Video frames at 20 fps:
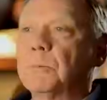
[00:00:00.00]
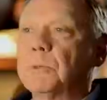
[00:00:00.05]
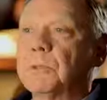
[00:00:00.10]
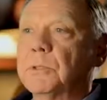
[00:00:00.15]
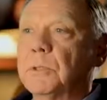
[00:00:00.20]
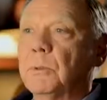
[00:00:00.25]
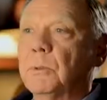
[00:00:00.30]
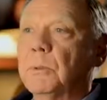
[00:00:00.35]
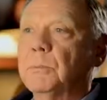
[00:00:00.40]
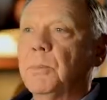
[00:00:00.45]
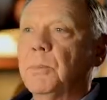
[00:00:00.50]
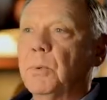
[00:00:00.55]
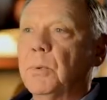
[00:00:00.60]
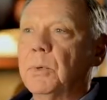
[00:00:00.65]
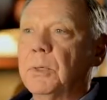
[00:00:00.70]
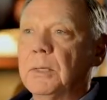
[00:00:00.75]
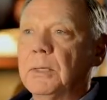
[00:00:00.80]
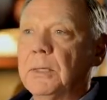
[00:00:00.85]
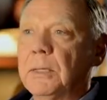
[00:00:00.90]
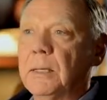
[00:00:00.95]
were so
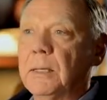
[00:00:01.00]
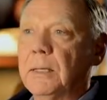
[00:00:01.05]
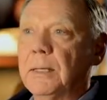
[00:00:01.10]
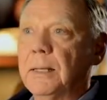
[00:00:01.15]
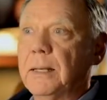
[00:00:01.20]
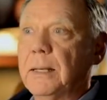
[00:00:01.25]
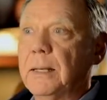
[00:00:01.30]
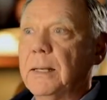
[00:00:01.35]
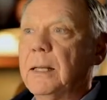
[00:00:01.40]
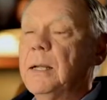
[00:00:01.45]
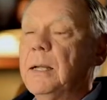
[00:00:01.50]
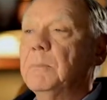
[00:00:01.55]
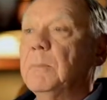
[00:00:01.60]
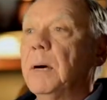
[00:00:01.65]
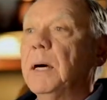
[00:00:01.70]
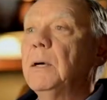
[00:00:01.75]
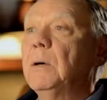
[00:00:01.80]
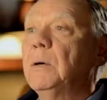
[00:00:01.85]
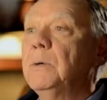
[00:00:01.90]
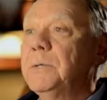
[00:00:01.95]
important in our diet.
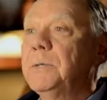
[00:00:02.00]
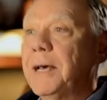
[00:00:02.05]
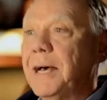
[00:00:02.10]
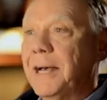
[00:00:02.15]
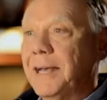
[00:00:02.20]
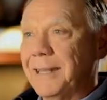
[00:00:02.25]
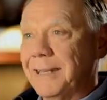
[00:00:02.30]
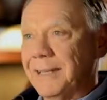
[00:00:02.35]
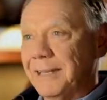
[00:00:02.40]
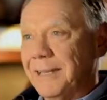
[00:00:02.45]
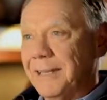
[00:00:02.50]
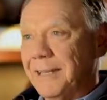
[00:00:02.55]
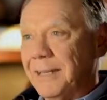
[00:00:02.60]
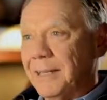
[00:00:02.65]
My own diet.